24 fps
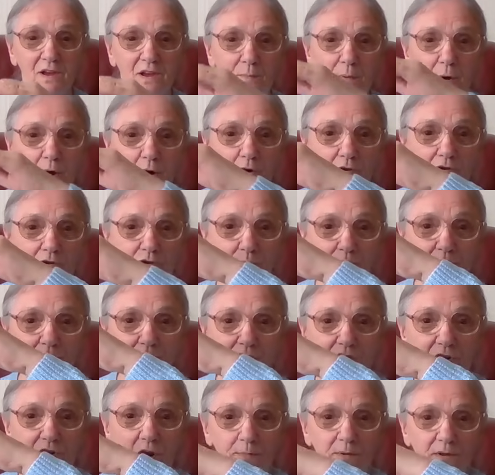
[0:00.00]
you parked up
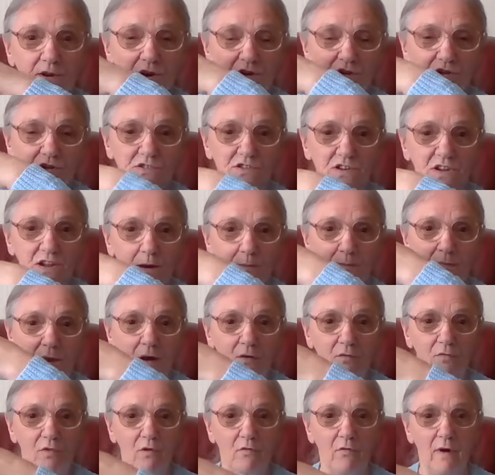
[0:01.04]
the top and you just came
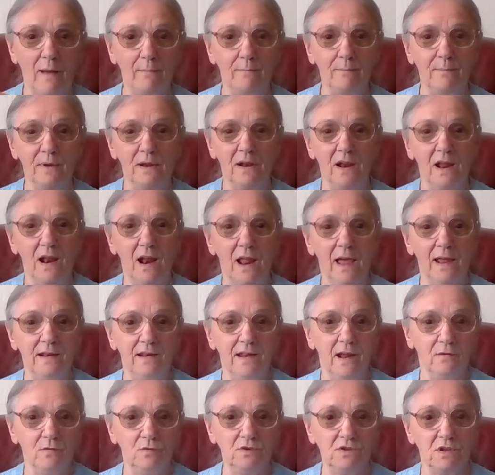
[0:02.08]
down the ramp and it
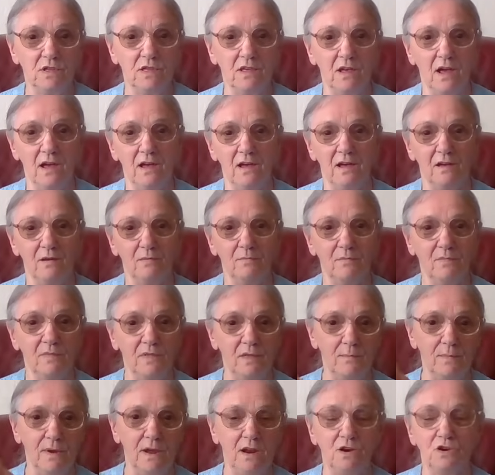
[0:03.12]
led down to the
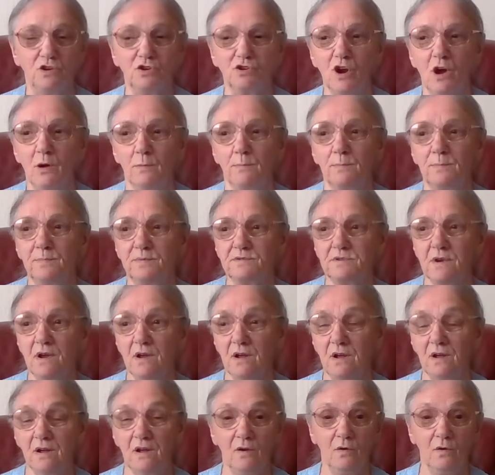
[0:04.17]
um, the main shops